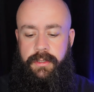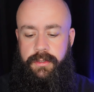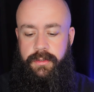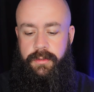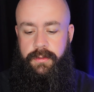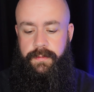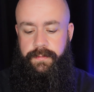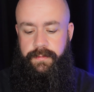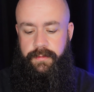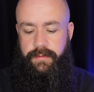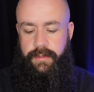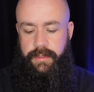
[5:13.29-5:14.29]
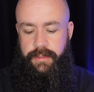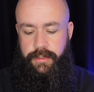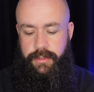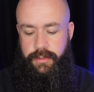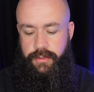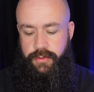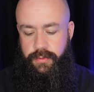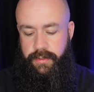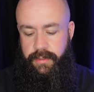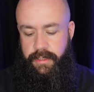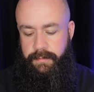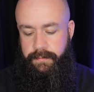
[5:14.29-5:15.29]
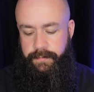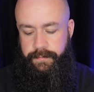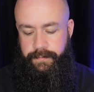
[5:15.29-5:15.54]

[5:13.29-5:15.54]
So I can just show you them.